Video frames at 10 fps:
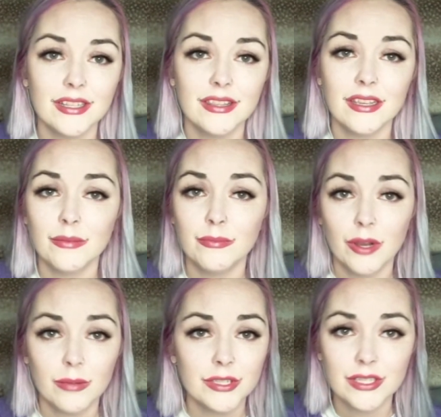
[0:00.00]
I think I'm
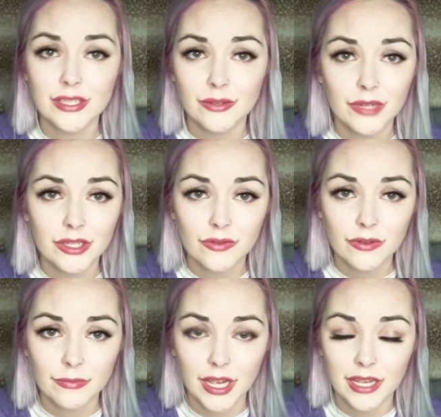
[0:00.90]
probably just gonna reach
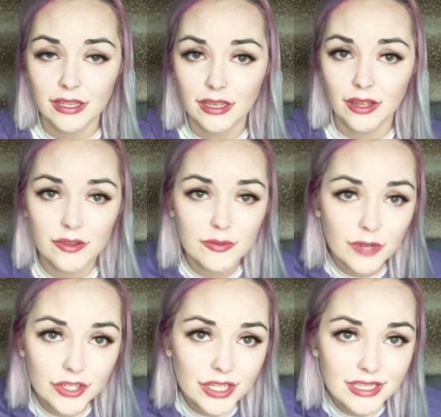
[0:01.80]
for my other
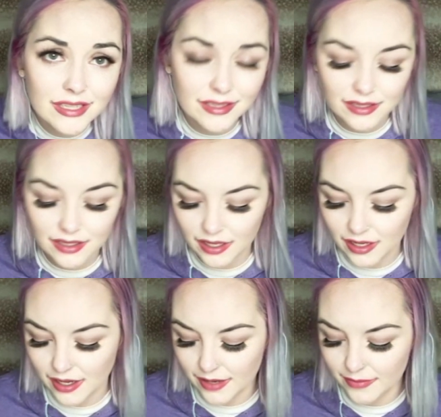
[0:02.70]
brushes,
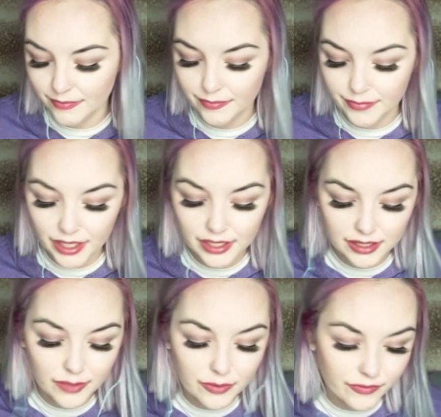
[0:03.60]
but
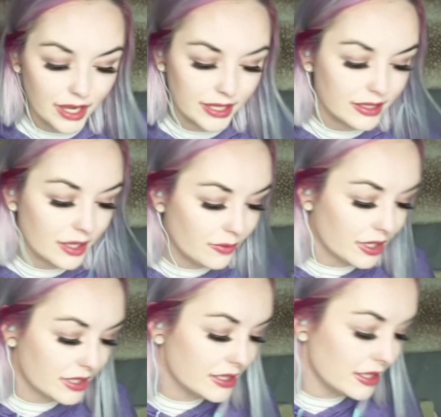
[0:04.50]
they were fine. They
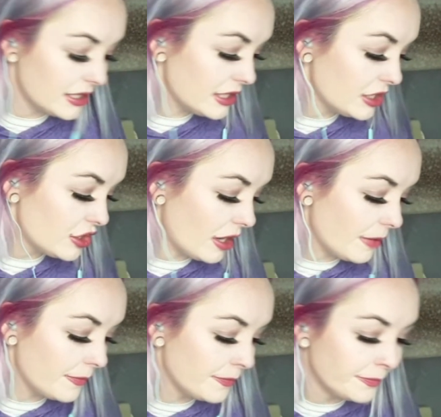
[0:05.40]
worked. They did the
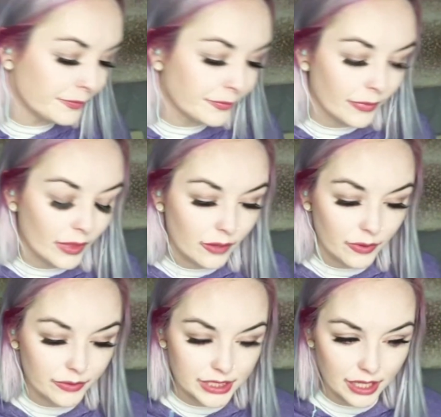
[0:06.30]
job.
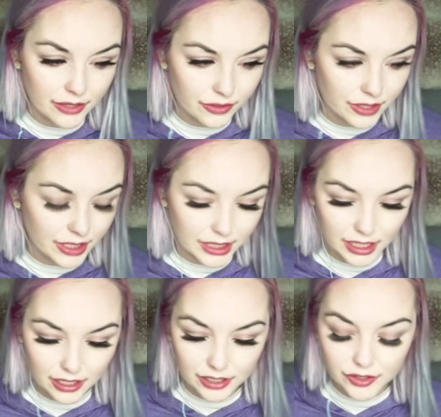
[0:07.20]
What was the other thing that I
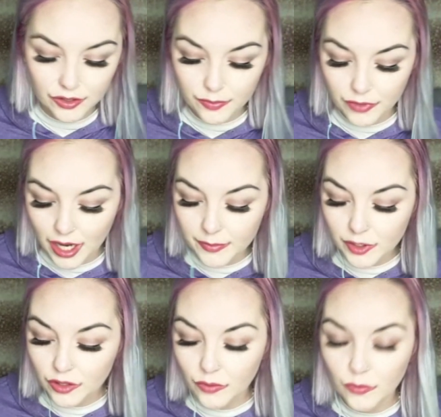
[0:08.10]
got? So the
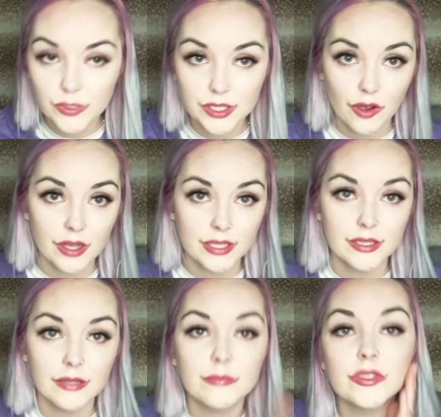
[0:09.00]
primer was
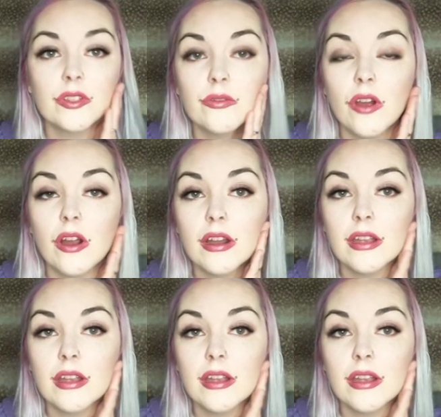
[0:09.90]
awesome so far.